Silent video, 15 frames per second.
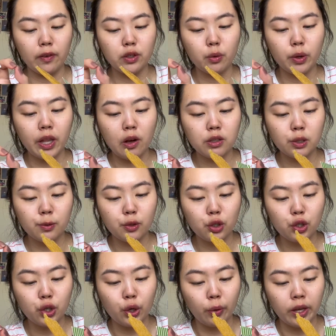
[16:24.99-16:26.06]
So when I was
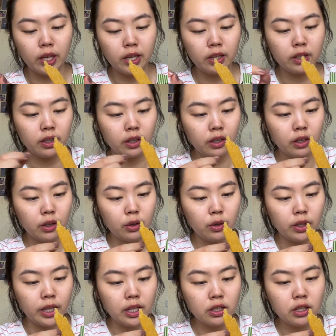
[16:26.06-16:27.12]
chewing it, you
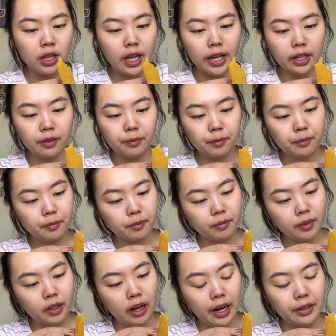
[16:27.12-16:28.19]
need to like
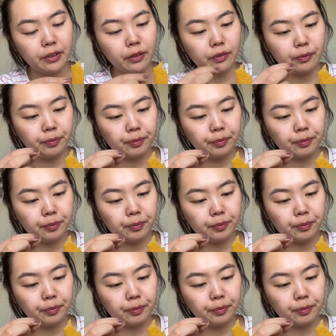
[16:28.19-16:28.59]
kind of